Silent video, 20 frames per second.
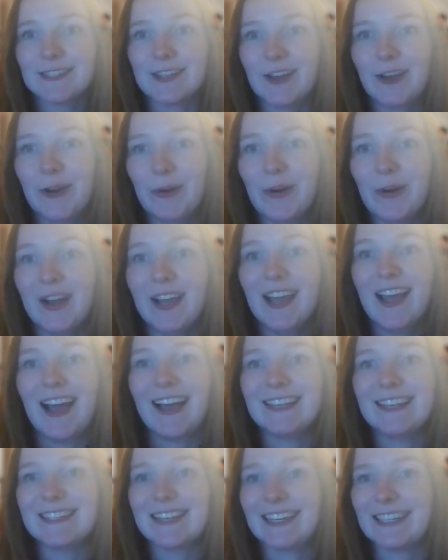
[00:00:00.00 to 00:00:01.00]
So
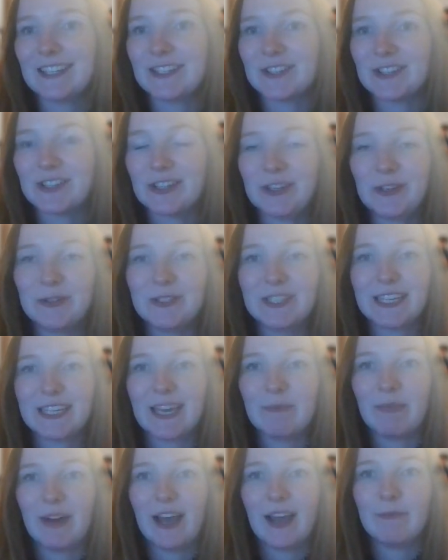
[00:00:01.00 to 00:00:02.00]
I stayed at SLU to
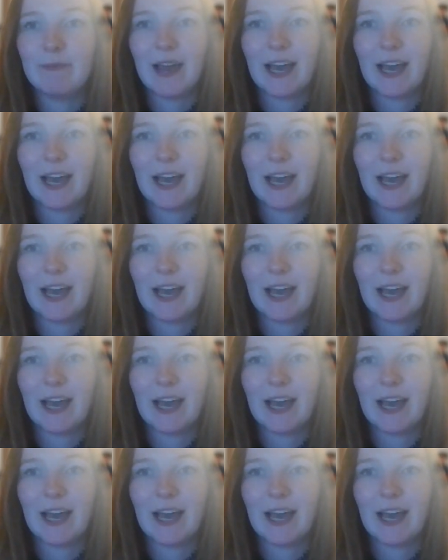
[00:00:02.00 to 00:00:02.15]
get my